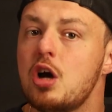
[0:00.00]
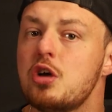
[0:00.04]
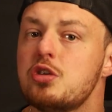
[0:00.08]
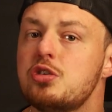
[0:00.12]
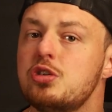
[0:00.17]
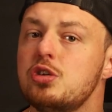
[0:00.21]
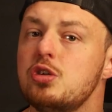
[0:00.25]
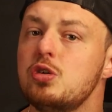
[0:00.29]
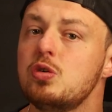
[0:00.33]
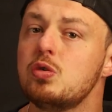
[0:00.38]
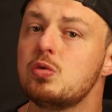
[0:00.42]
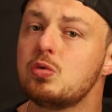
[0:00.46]

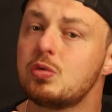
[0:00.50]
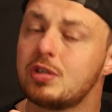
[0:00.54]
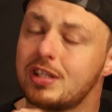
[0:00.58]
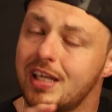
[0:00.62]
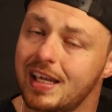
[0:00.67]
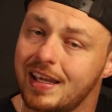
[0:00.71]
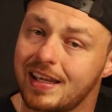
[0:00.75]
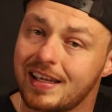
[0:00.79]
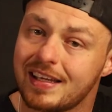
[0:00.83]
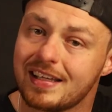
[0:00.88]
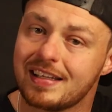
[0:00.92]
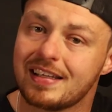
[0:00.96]
So you
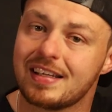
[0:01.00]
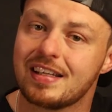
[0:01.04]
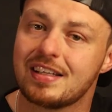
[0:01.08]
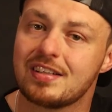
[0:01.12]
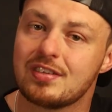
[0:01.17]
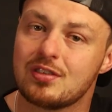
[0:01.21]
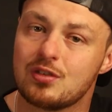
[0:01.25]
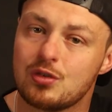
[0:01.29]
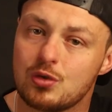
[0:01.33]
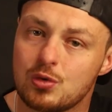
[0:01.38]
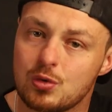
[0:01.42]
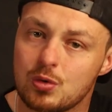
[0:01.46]
can
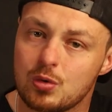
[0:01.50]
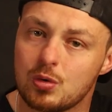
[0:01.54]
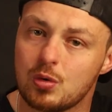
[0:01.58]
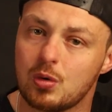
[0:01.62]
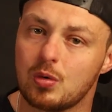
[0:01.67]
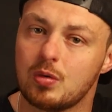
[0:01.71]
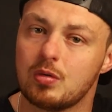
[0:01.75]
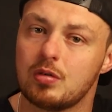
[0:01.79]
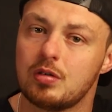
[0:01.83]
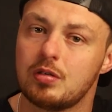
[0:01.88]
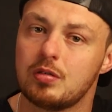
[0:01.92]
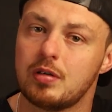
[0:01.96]
too,
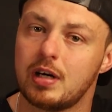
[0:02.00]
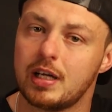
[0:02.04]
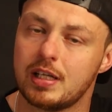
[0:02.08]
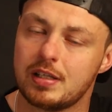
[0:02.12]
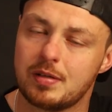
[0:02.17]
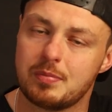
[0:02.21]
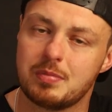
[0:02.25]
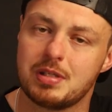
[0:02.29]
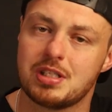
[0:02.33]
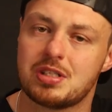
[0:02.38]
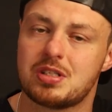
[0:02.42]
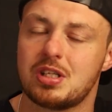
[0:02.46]
right?
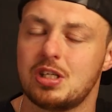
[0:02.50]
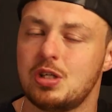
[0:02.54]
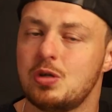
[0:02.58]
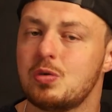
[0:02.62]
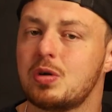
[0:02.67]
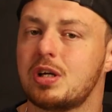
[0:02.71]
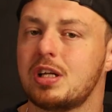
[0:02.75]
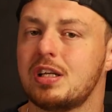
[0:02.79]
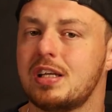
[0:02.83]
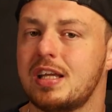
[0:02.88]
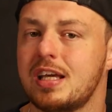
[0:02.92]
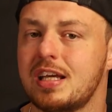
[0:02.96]
It means that
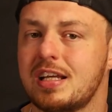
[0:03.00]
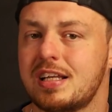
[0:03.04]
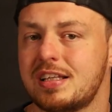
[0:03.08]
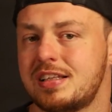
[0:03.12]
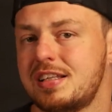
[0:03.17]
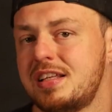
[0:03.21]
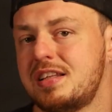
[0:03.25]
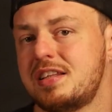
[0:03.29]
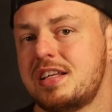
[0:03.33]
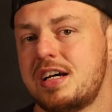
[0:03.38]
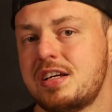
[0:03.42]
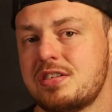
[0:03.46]
you can hit a
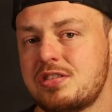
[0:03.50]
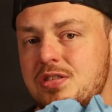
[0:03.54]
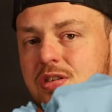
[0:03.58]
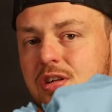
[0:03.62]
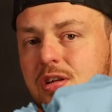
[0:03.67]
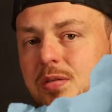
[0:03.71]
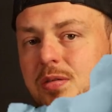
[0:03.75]
$10,000